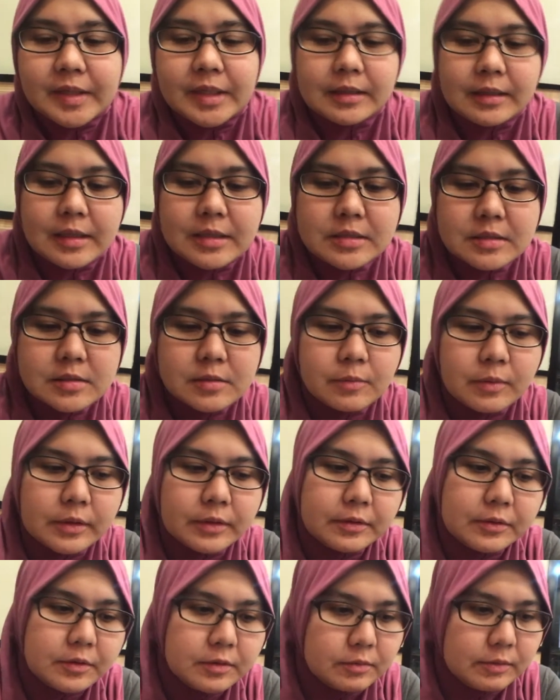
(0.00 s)
And I just
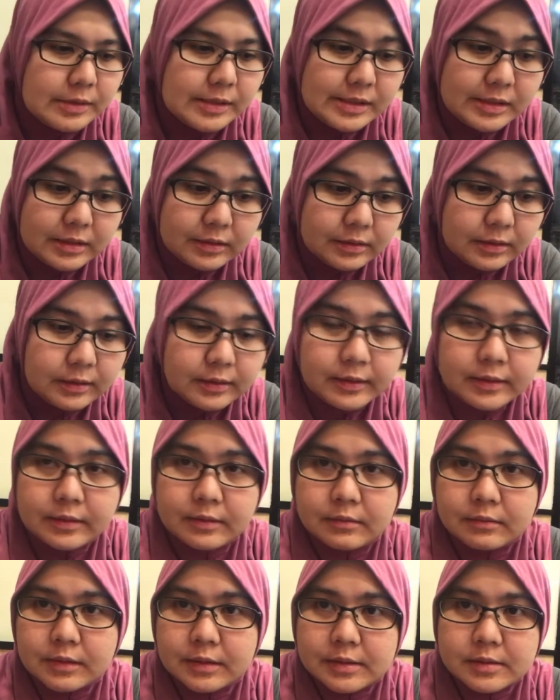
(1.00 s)
wanted to eat and then
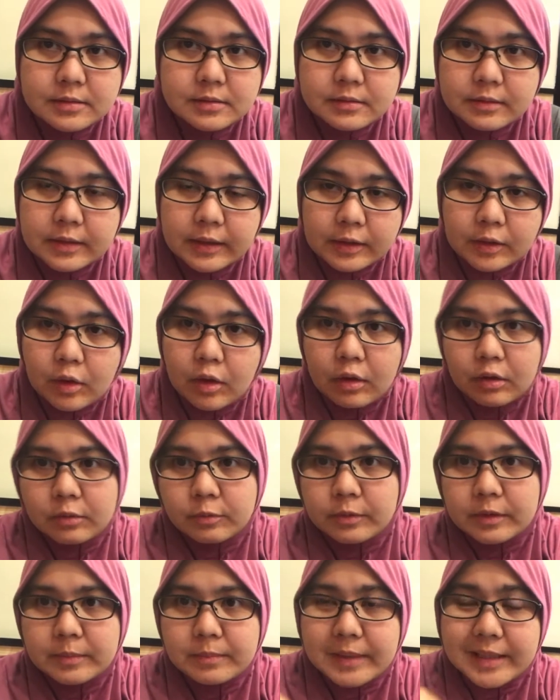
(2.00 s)
just get on
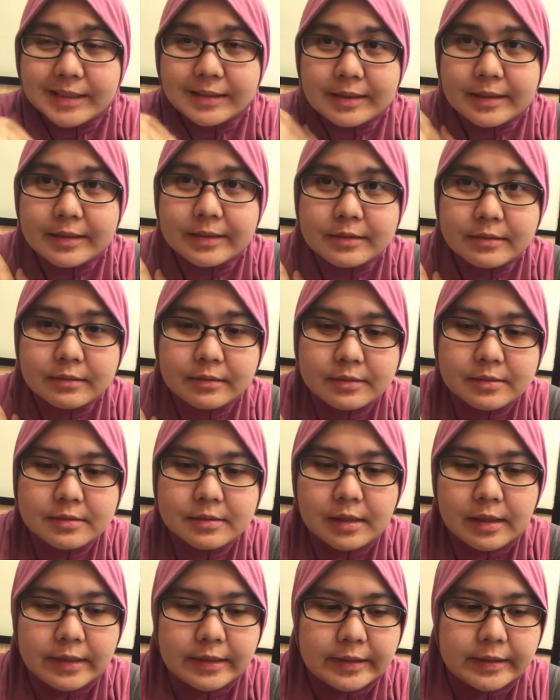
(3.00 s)
with my night
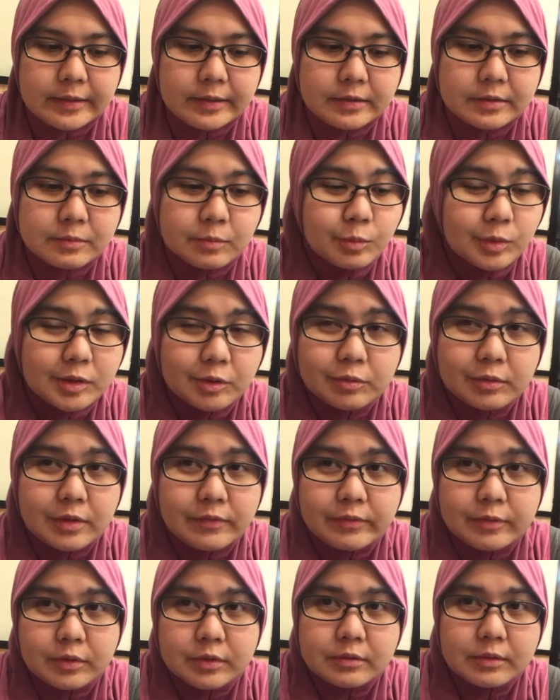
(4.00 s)
because I want to
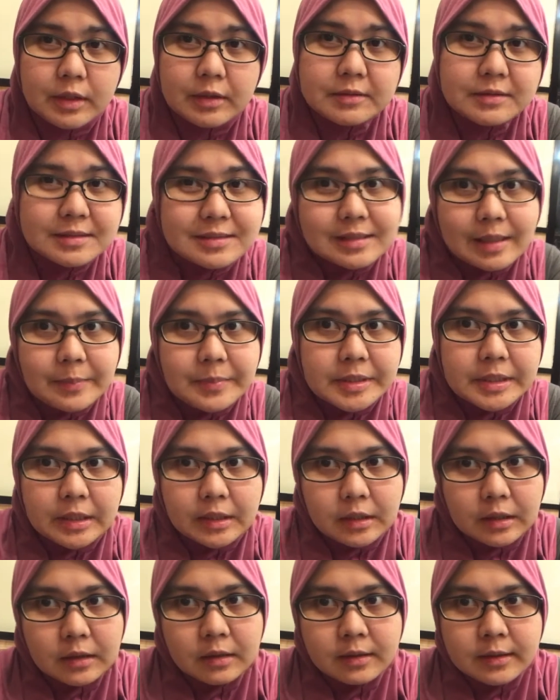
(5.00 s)
have a look around since I'm
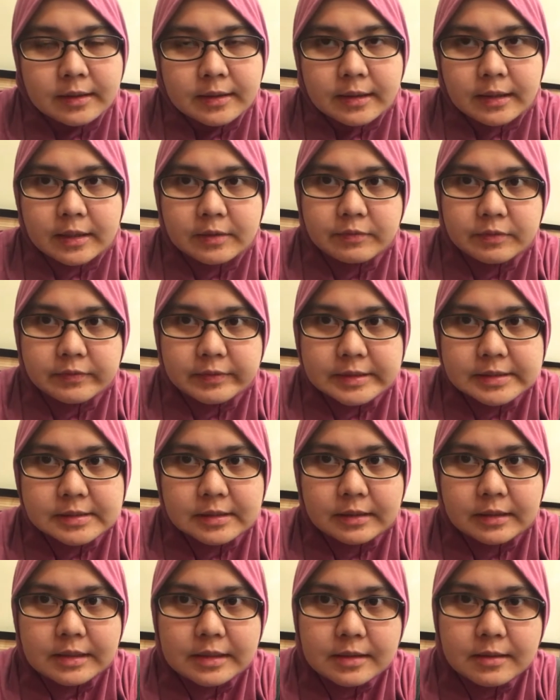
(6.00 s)
here at
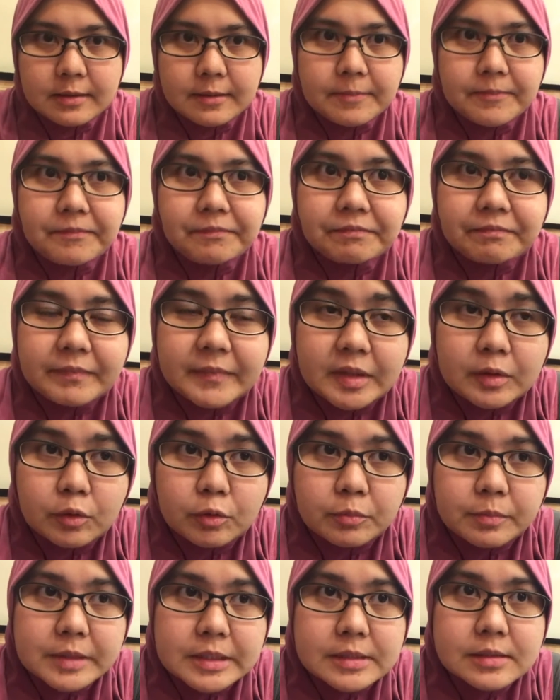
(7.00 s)
Vivacity. It
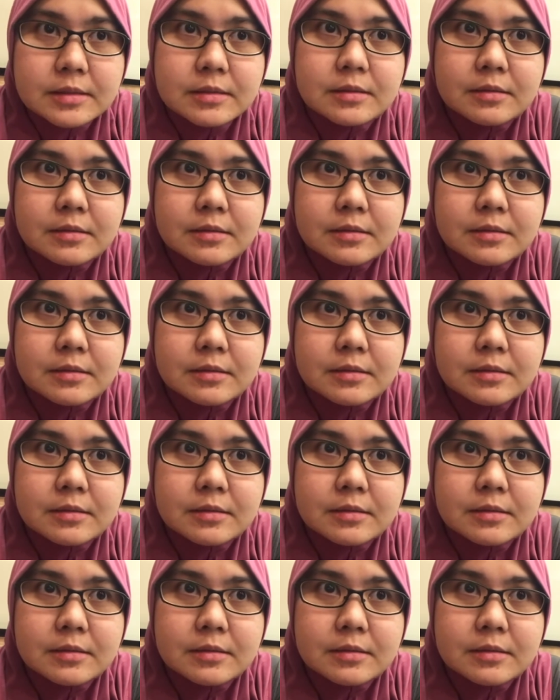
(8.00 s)
took me...